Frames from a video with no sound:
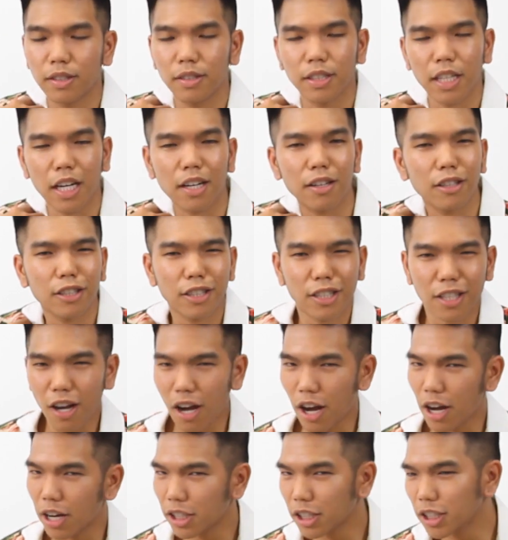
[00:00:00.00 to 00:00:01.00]

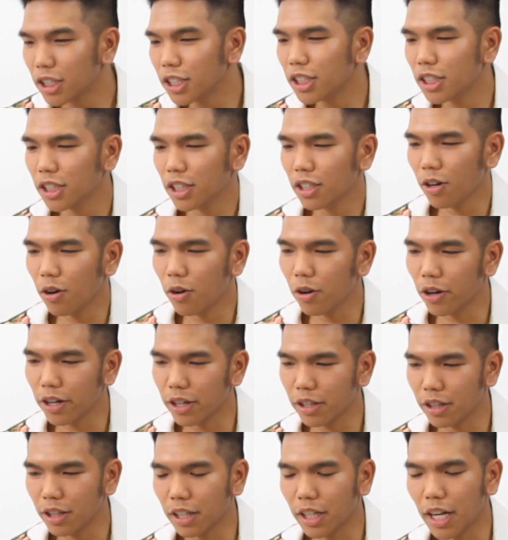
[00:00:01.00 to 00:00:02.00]
décolletage or
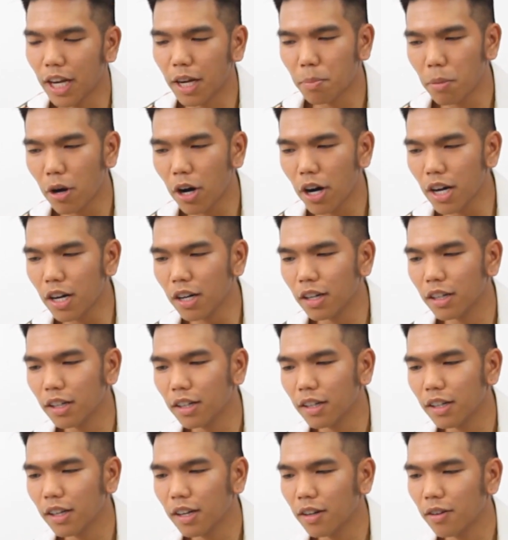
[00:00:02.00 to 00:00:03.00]
the neck part
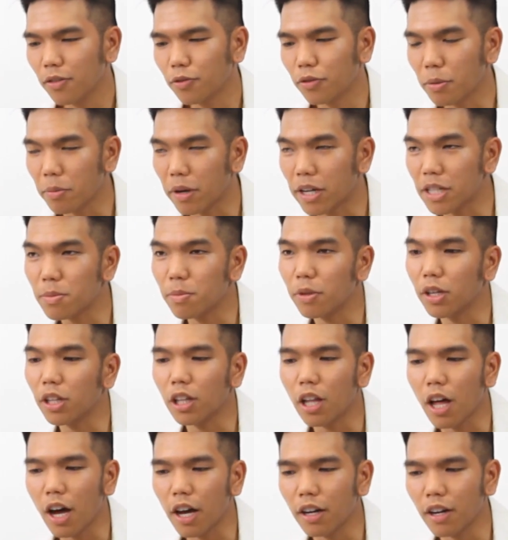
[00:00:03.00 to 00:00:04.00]
reminds me a
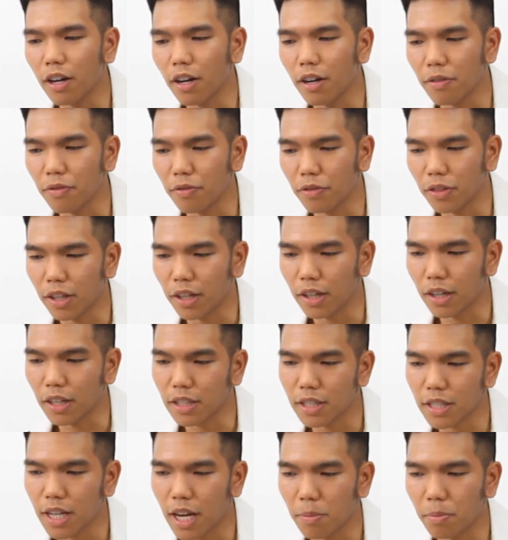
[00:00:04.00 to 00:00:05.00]
lot of
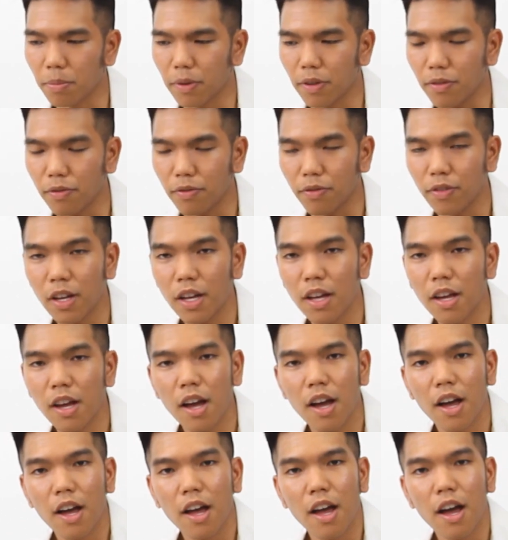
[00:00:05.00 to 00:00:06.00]
the type
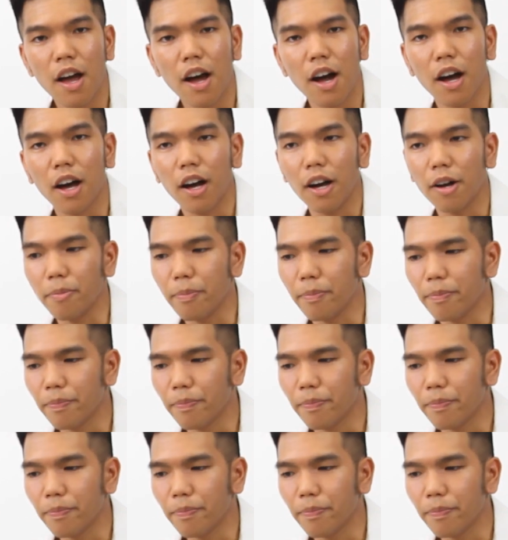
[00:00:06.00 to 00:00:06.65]
of